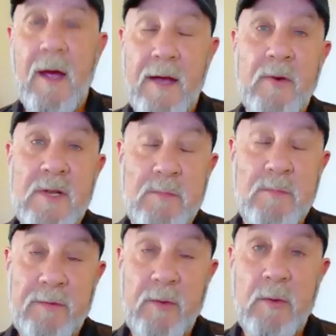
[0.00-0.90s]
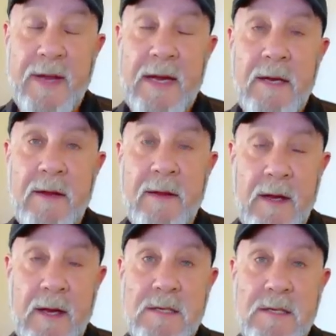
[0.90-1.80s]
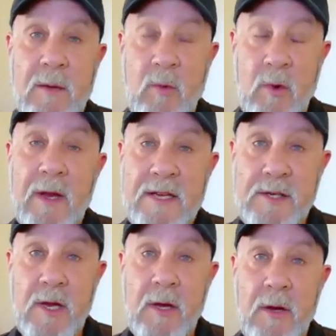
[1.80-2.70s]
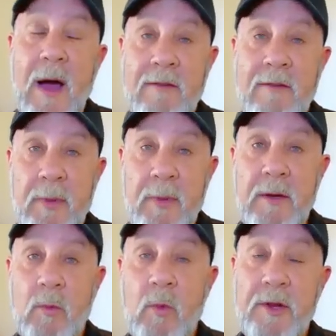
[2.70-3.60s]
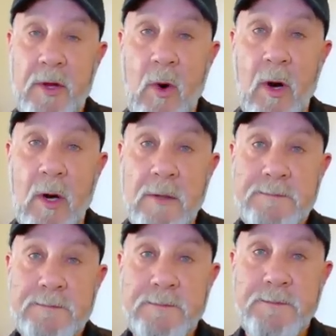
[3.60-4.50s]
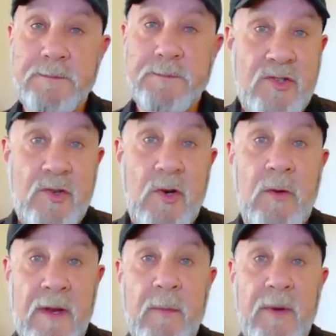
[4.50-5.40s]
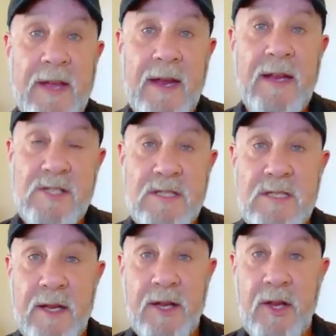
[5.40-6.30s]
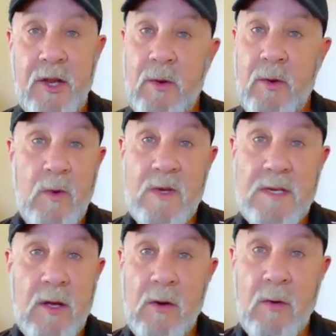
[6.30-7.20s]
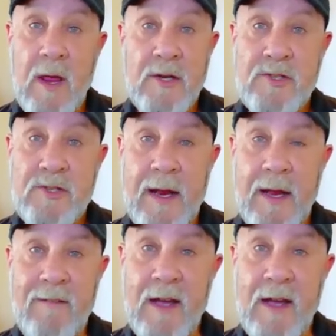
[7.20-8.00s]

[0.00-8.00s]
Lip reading: Hey friends, before we get into the lesson, I want to let you know I've been where you are. I struggled in the beginning just like you, and there wasn't a whole lot of training